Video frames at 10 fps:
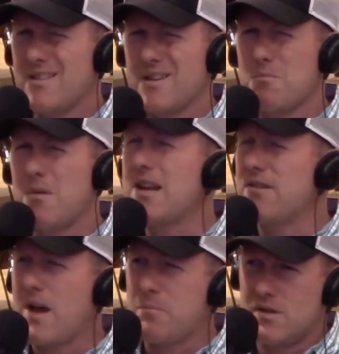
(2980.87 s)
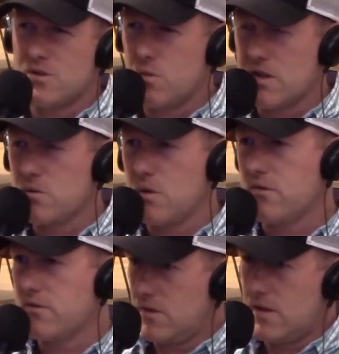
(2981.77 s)
I think it might have happened in
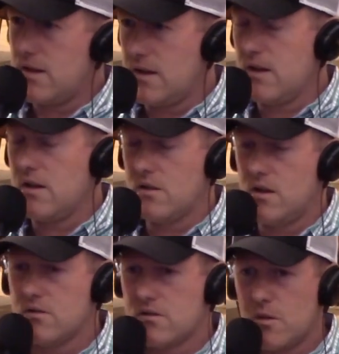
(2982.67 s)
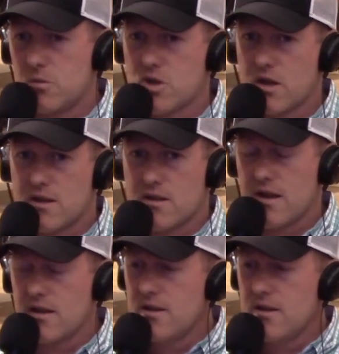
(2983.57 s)
2012. I'll double check on that.